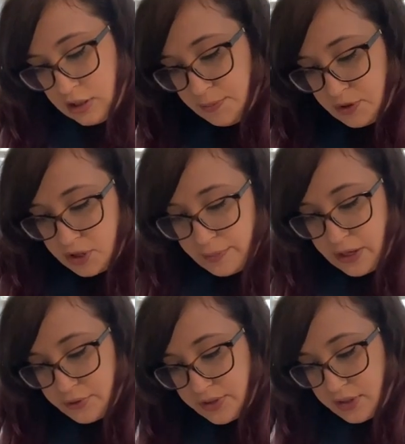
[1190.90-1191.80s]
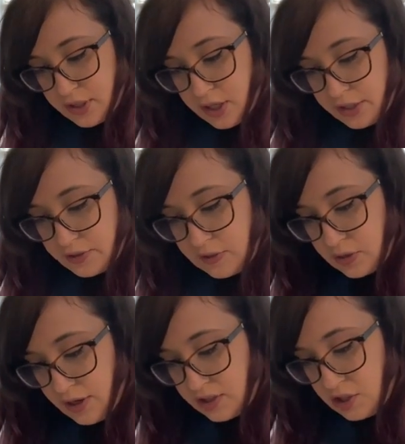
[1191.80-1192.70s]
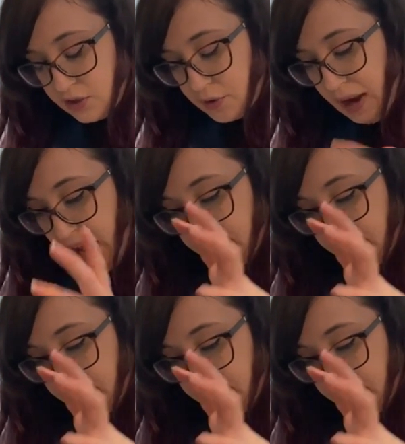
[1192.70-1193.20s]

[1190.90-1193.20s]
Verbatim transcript: tip the tomatoes into the onion and sausage. If you